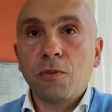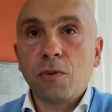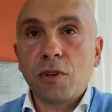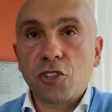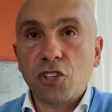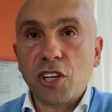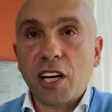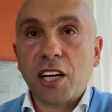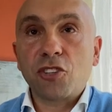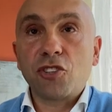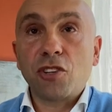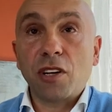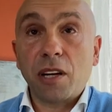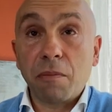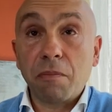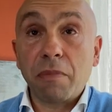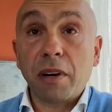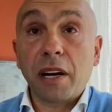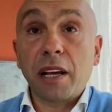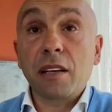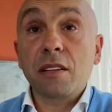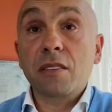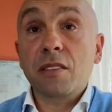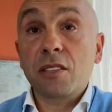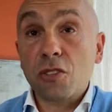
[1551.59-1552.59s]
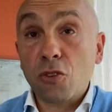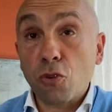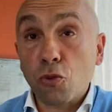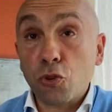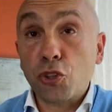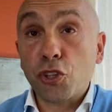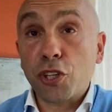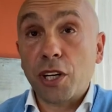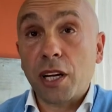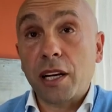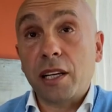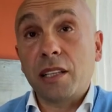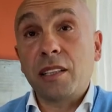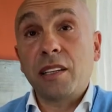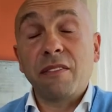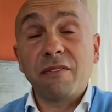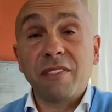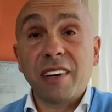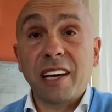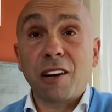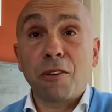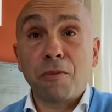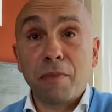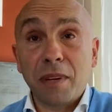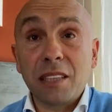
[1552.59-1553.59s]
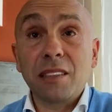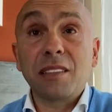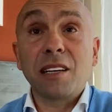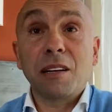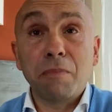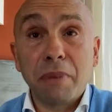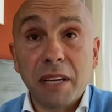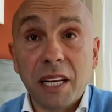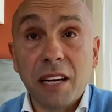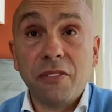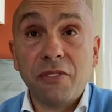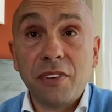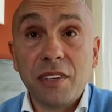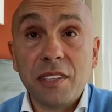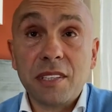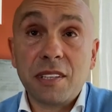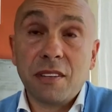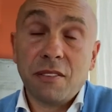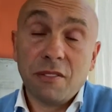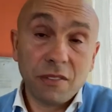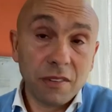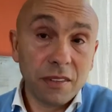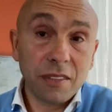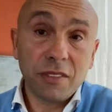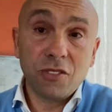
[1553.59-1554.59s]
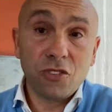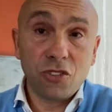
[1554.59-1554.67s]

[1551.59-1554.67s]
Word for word: which actually brings social and environmental benefits.